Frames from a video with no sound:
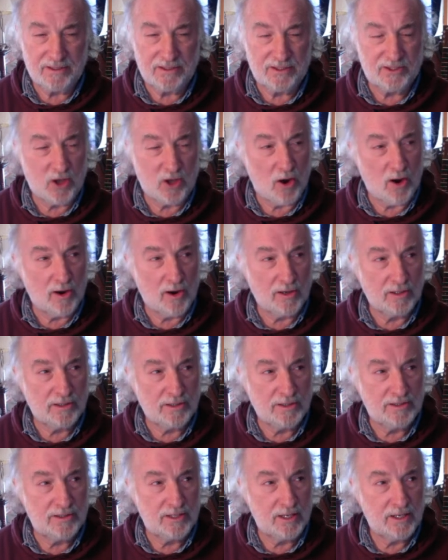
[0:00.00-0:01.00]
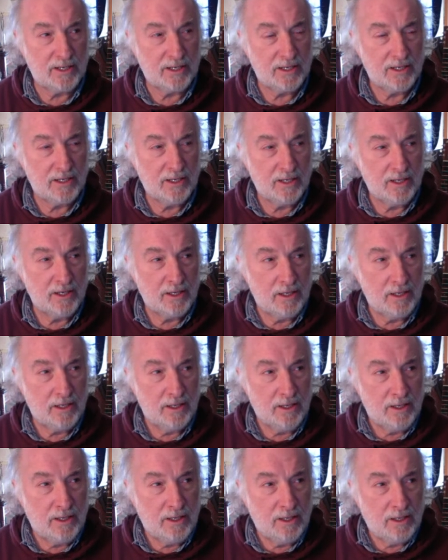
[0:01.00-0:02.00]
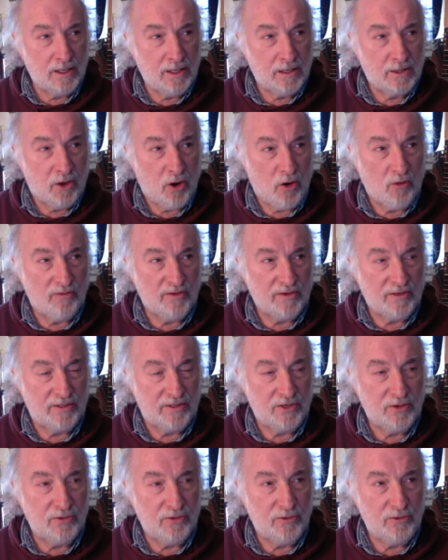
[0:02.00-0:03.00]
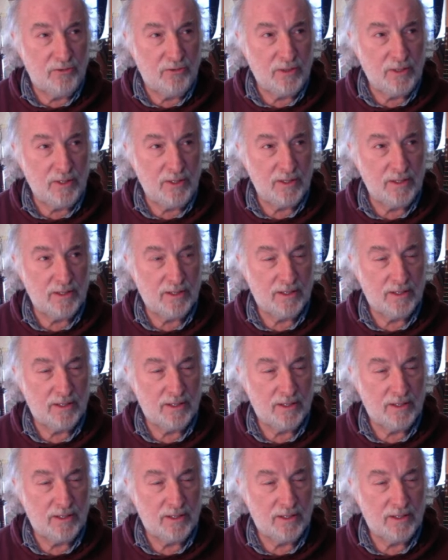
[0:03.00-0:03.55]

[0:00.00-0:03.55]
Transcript: SARS. COVID-2